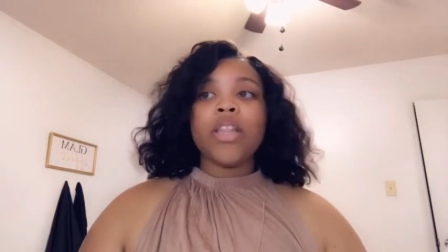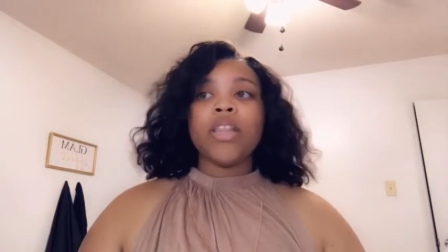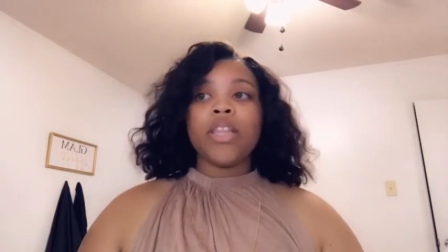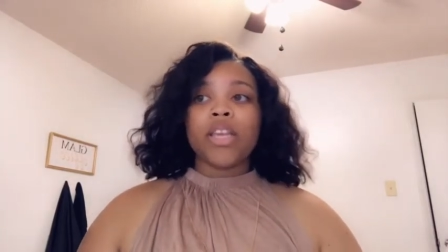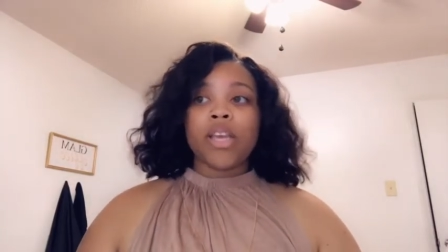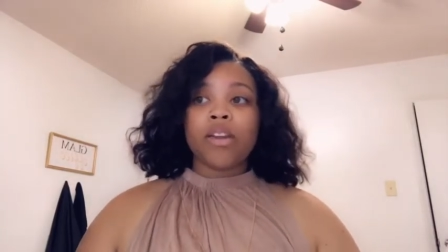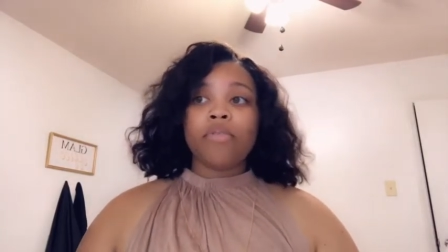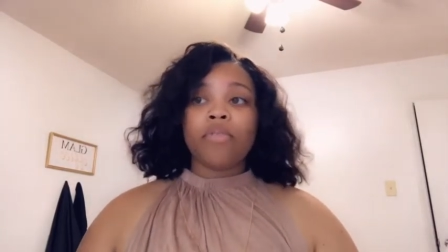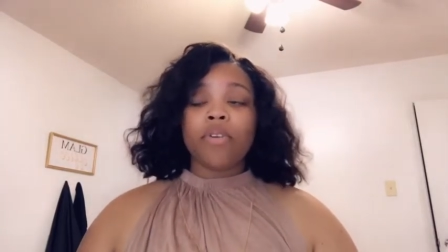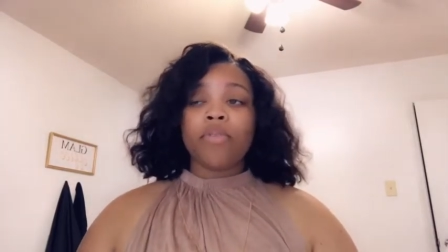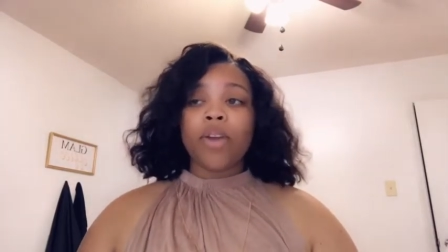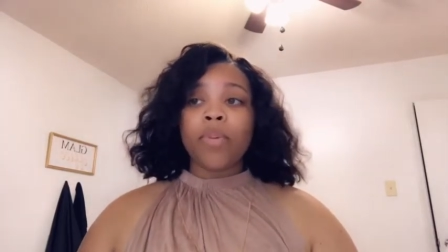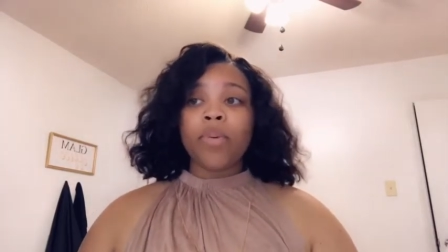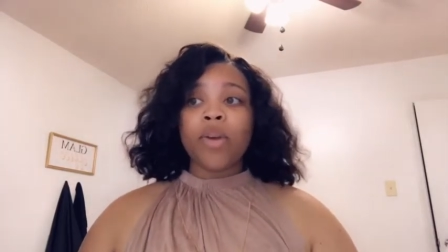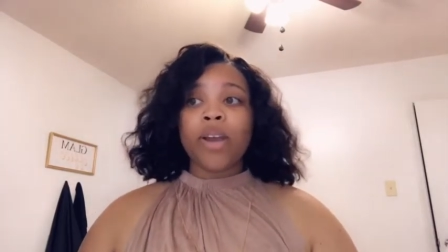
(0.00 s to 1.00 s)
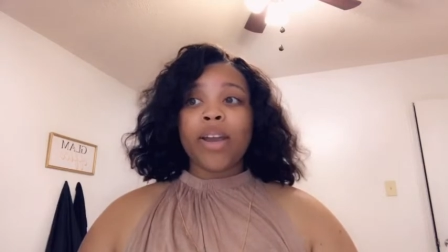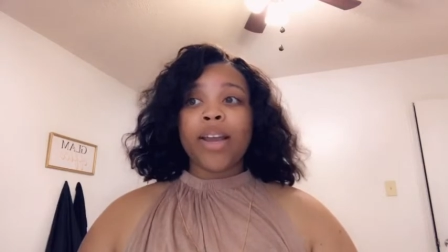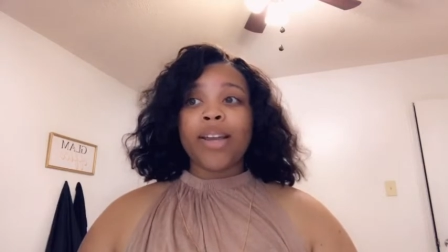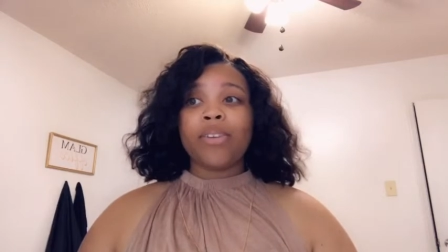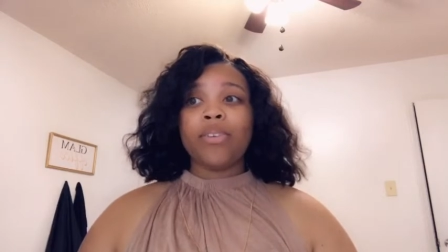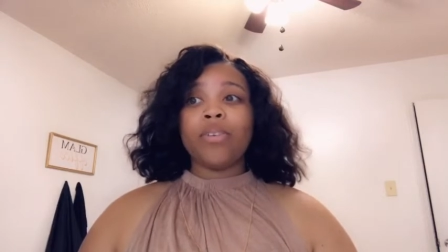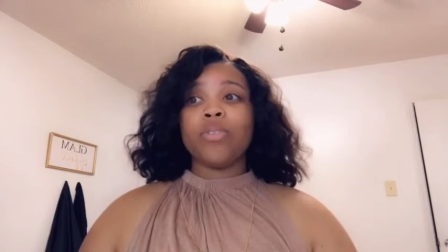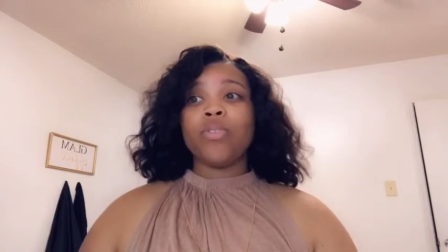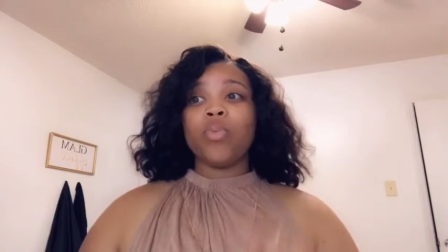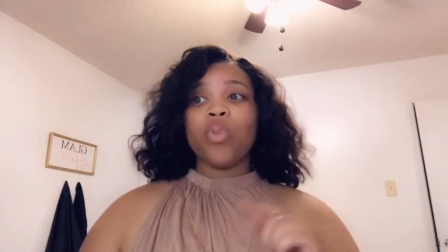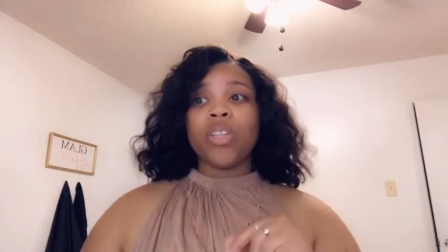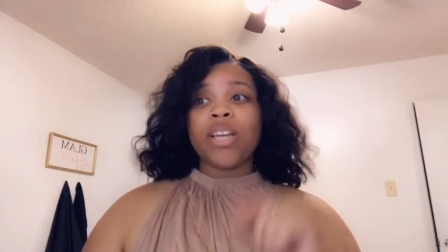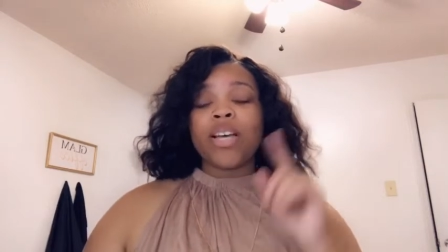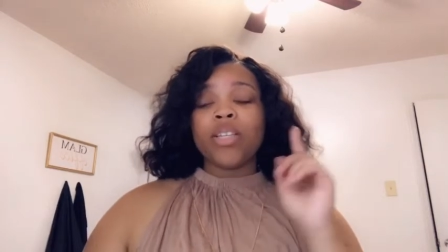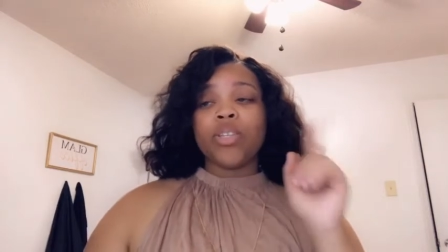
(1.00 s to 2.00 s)
Then for February I grossed
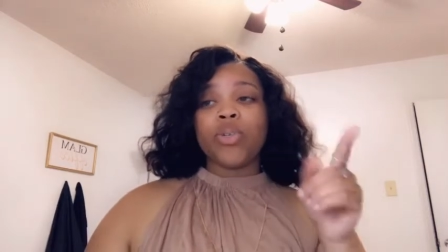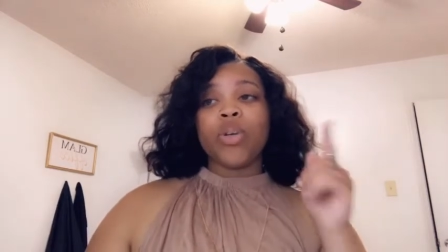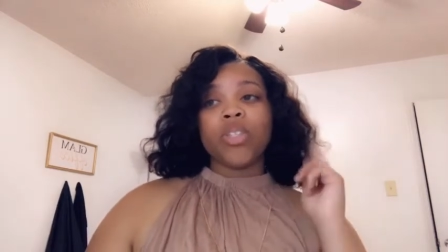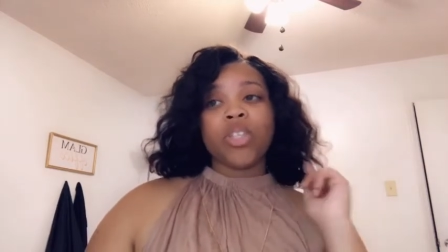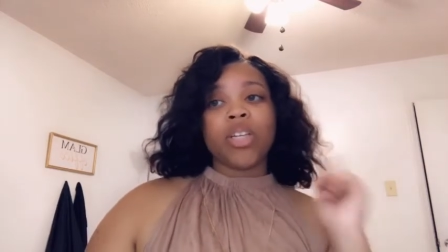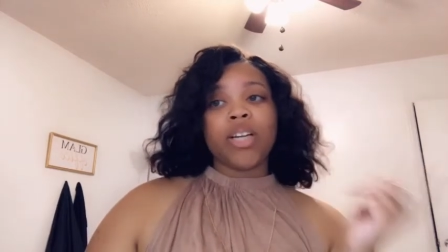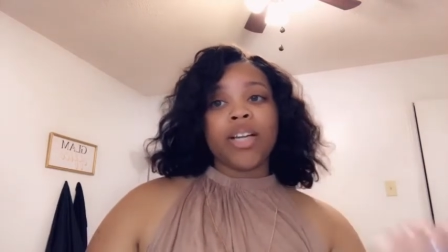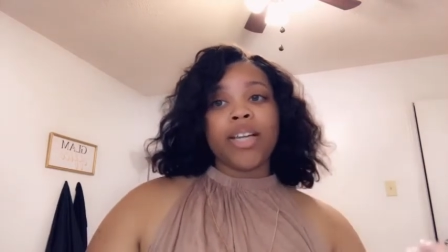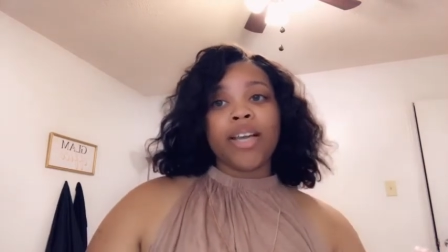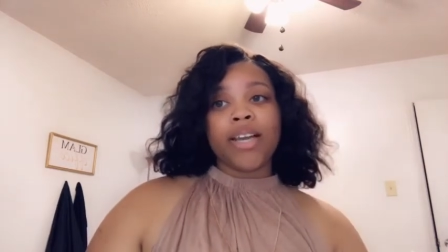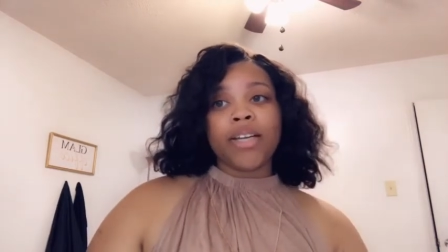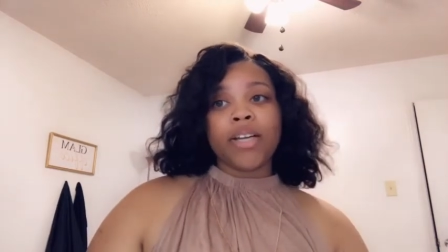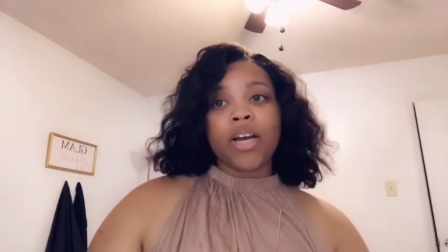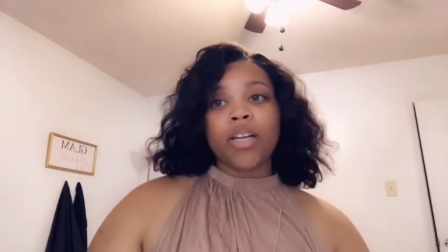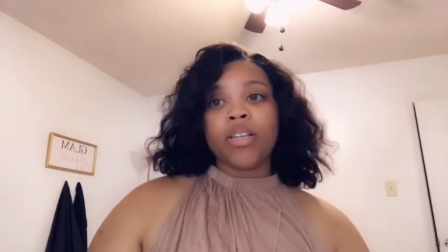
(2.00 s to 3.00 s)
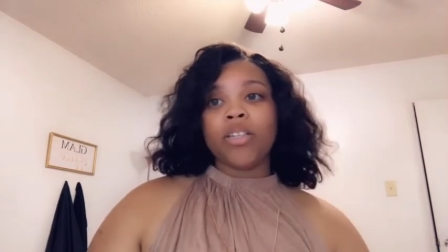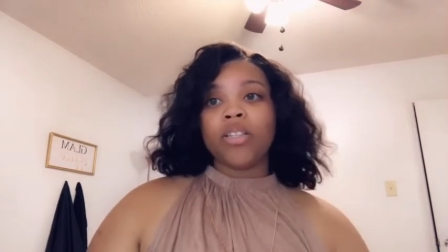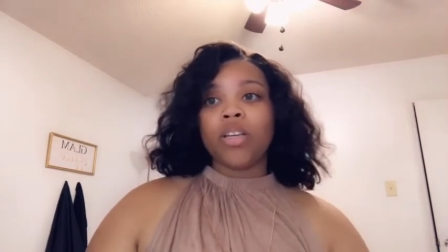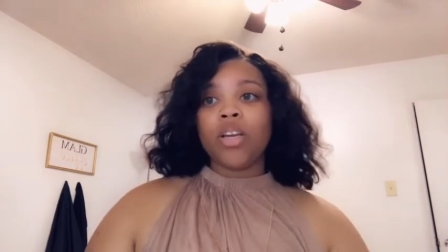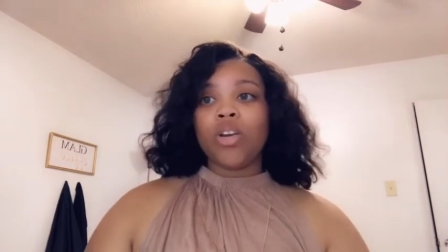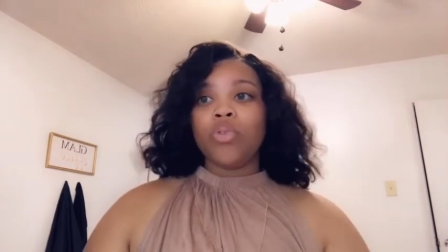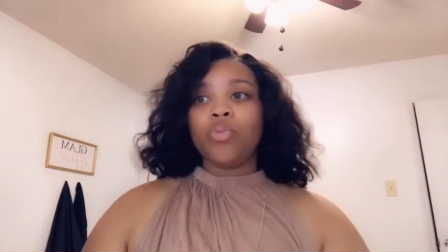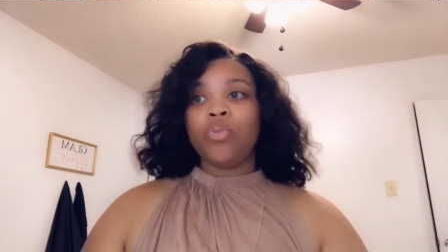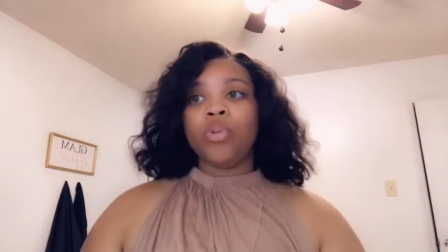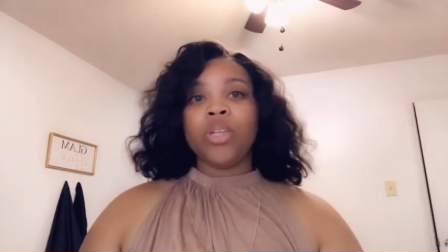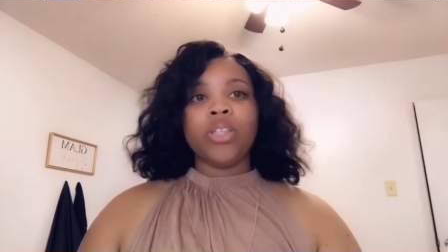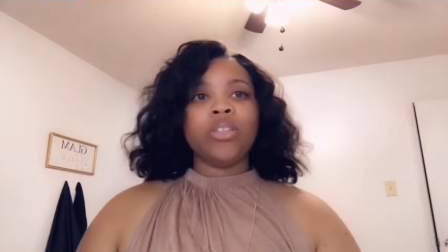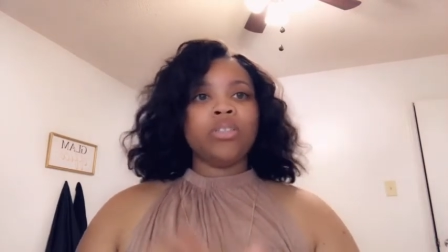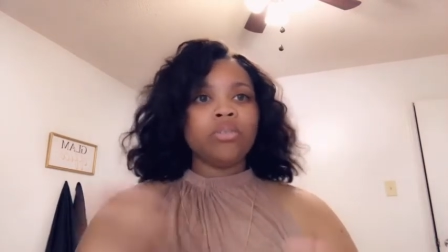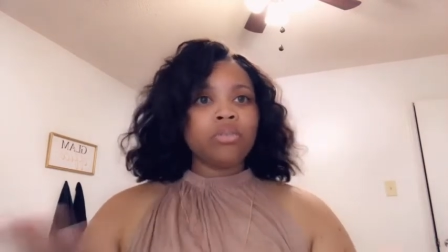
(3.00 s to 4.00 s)
$1,298,
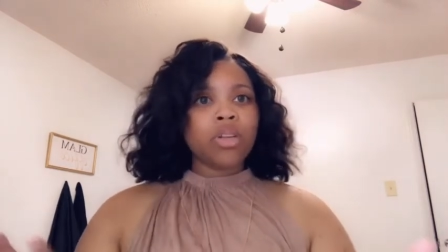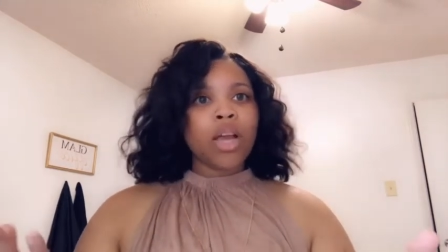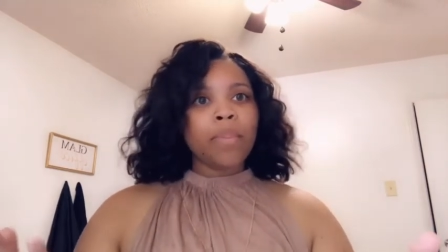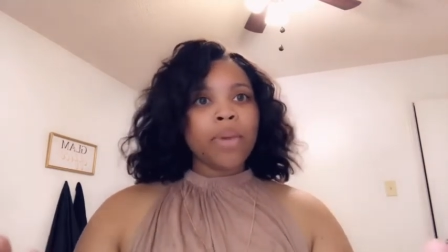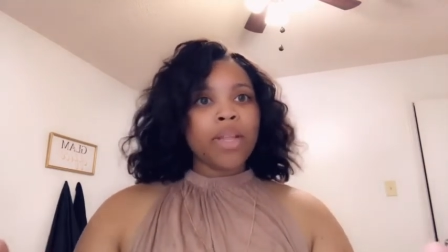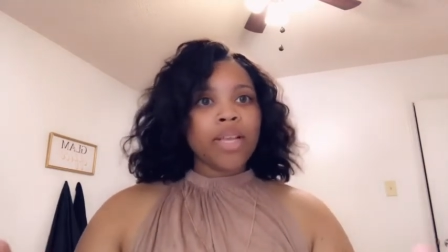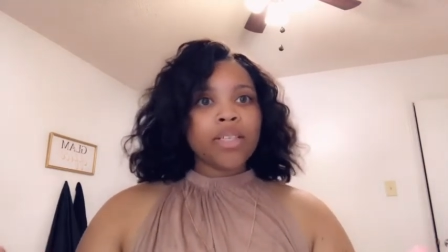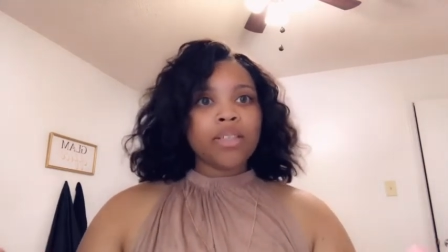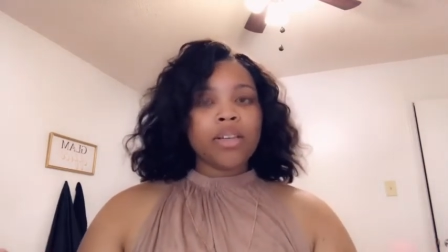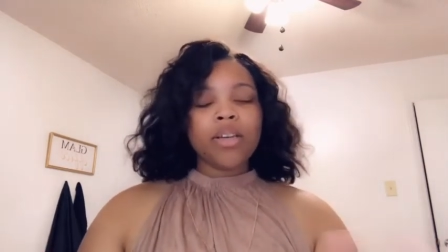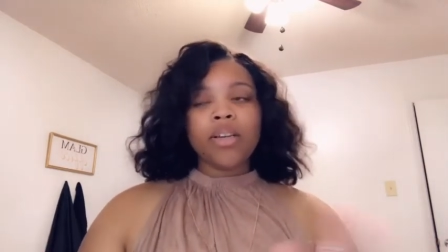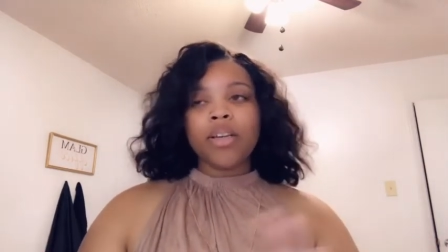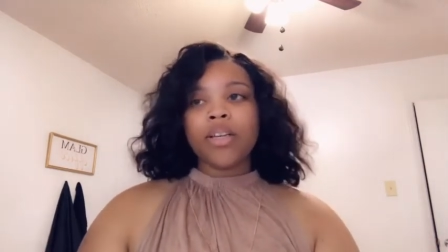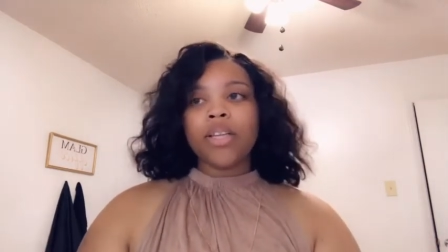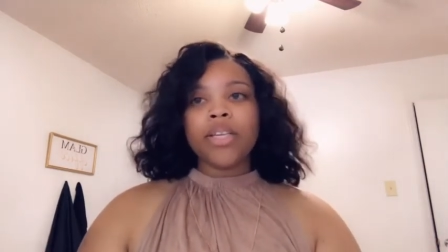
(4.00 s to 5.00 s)
which, I mean, that's good.